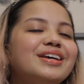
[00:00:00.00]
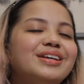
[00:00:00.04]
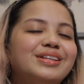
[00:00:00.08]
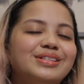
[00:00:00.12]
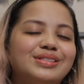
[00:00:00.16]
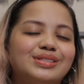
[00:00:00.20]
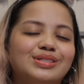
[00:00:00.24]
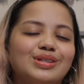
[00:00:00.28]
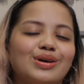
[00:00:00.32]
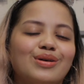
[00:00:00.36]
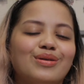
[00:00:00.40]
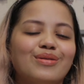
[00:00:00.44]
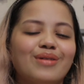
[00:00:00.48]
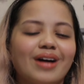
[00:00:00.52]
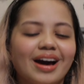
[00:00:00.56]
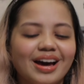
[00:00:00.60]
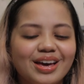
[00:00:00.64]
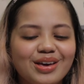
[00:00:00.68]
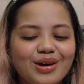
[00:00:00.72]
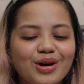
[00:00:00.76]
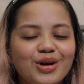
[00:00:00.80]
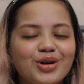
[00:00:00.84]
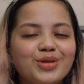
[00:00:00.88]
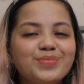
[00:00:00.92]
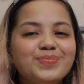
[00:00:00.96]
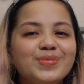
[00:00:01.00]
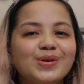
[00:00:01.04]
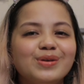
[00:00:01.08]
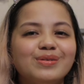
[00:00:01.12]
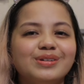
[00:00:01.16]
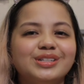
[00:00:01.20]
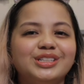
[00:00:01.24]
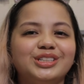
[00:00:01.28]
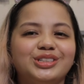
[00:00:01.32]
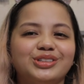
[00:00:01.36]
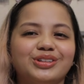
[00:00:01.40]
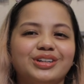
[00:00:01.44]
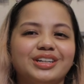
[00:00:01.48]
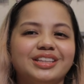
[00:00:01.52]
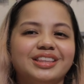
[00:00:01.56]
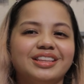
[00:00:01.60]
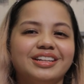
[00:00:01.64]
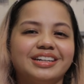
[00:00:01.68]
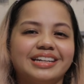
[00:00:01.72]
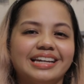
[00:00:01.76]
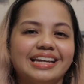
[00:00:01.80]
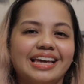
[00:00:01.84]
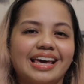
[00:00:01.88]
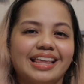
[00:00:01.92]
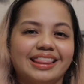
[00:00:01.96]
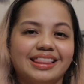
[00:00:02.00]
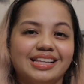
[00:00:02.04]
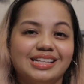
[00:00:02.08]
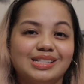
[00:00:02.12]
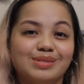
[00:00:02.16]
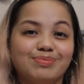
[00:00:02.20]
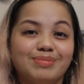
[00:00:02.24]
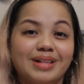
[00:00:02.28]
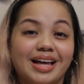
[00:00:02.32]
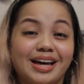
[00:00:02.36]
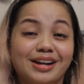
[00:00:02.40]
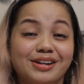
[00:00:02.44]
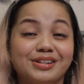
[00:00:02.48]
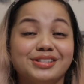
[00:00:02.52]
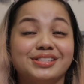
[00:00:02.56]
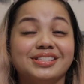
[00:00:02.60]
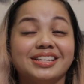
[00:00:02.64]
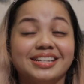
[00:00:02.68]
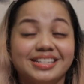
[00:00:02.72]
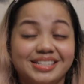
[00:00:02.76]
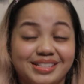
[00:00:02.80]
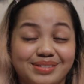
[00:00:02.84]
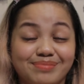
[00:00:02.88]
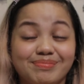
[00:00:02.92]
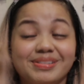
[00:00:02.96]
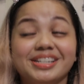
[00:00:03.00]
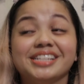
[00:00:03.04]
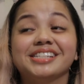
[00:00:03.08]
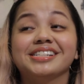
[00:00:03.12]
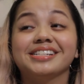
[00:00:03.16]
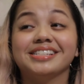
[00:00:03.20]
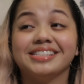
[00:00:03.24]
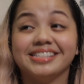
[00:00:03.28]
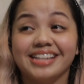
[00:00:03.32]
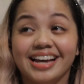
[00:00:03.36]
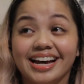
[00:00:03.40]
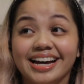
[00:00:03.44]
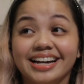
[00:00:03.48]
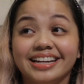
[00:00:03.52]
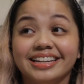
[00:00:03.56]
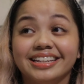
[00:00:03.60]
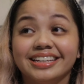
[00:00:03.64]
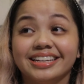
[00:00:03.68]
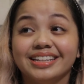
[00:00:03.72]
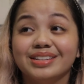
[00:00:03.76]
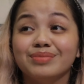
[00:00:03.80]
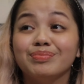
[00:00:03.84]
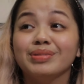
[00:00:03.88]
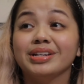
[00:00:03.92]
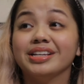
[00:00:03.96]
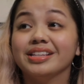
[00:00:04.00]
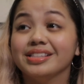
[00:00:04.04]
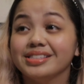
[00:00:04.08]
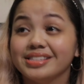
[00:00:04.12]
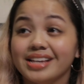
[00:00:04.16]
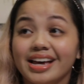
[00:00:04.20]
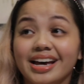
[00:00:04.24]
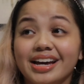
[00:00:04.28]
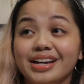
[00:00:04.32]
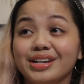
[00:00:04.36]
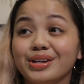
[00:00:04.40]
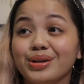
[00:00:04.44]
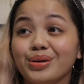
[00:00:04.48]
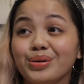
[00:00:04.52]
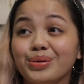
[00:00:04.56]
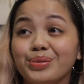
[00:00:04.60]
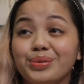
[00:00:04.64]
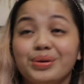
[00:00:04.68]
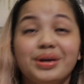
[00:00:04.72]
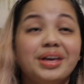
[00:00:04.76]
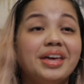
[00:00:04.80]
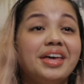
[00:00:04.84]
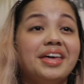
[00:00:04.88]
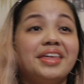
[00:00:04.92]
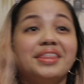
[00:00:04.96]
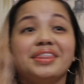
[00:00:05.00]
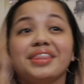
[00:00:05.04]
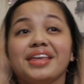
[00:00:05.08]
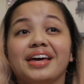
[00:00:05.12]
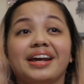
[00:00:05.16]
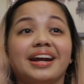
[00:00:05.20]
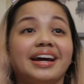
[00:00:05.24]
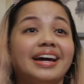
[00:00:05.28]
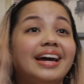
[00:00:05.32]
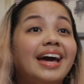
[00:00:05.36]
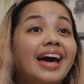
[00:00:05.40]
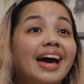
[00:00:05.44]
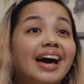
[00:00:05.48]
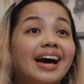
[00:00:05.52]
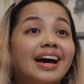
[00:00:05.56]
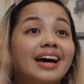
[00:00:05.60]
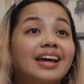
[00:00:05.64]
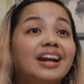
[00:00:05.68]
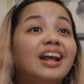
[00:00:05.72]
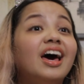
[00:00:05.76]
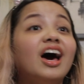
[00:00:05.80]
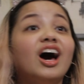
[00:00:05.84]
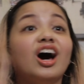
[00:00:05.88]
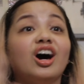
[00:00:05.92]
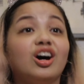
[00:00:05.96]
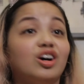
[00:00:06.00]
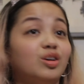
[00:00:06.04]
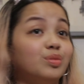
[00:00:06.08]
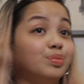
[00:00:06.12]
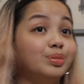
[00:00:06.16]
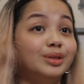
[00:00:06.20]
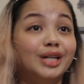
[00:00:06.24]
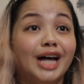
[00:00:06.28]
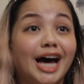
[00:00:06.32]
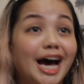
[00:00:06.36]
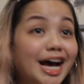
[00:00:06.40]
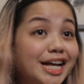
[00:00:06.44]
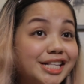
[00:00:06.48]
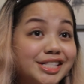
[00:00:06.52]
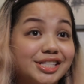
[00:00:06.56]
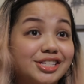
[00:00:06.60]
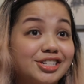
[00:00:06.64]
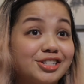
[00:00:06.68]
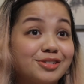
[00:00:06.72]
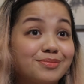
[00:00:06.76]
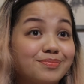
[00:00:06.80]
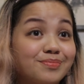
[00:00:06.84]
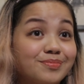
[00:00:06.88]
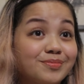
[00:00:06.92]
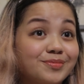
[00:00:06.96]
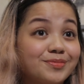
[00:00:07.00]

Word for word: So I hope you enjoyed looking at these planners as much as I did, because I know that I had a blast.